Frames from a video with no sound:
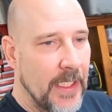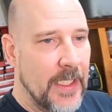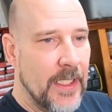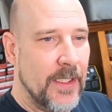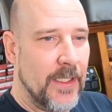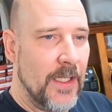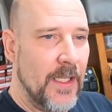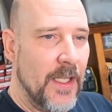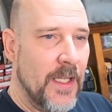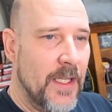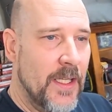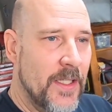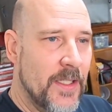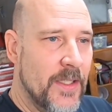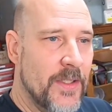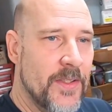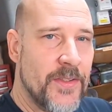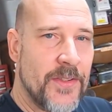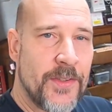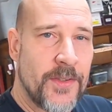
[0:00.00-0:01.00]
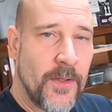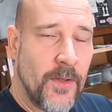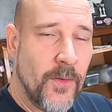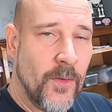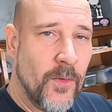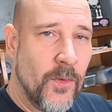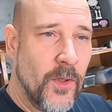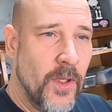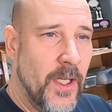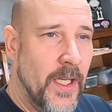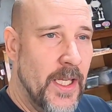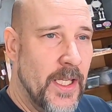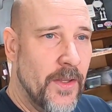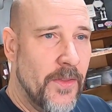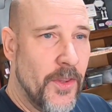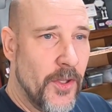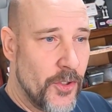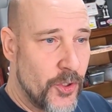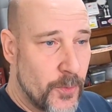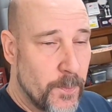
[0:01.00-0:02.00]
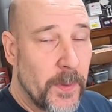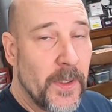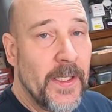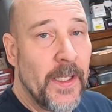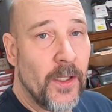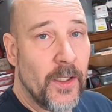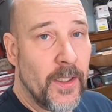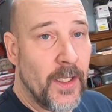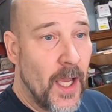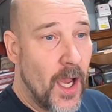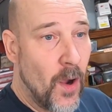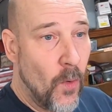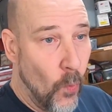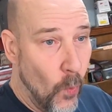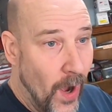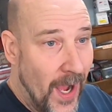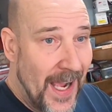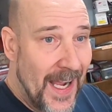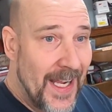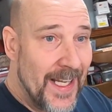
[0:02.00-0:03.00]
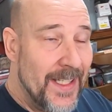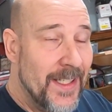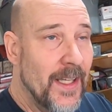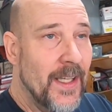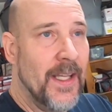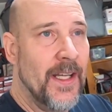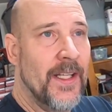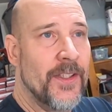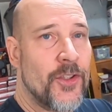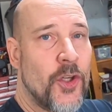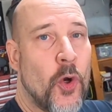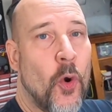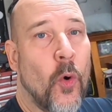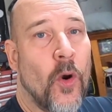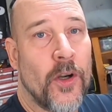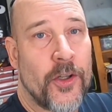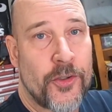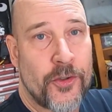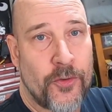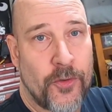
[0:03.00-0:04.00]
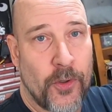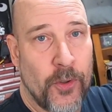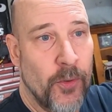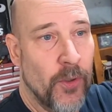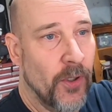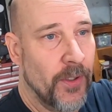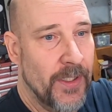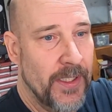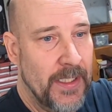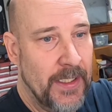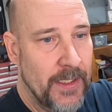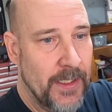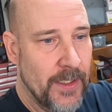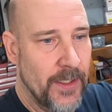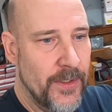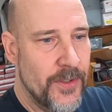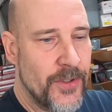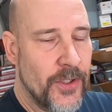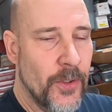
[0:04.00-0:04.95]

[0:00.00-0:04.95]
the split got wide and it's corkscrewed on the end,